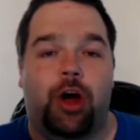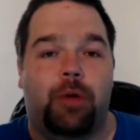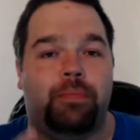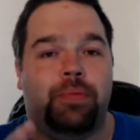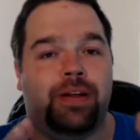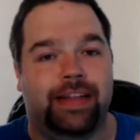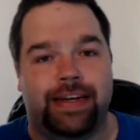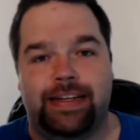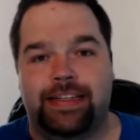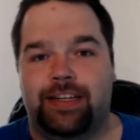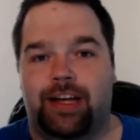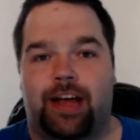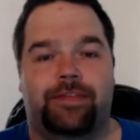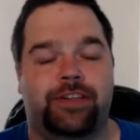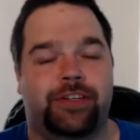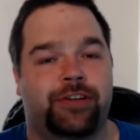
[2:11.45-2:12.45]
police
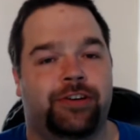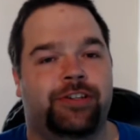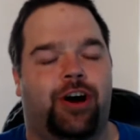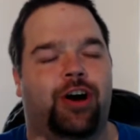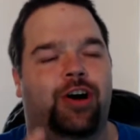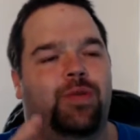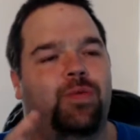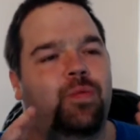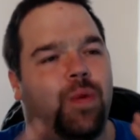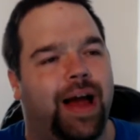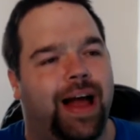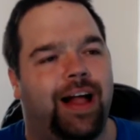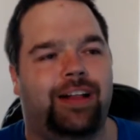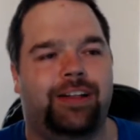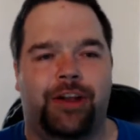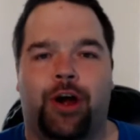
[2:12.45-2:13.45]
officers are
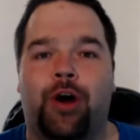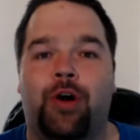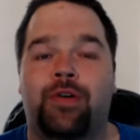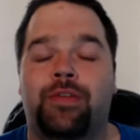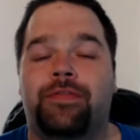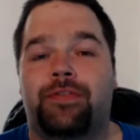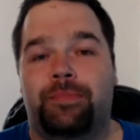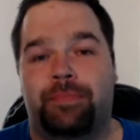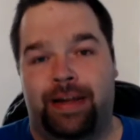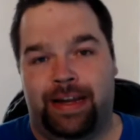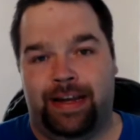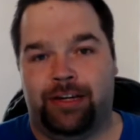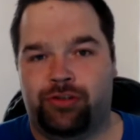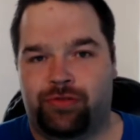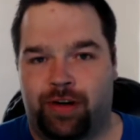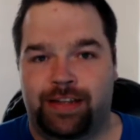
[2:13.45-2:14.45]
well known for
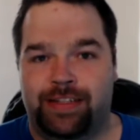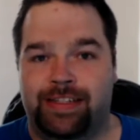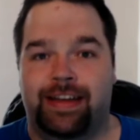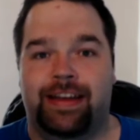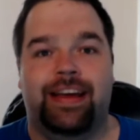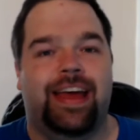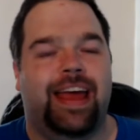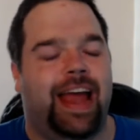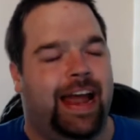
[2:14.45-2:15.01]
being trusted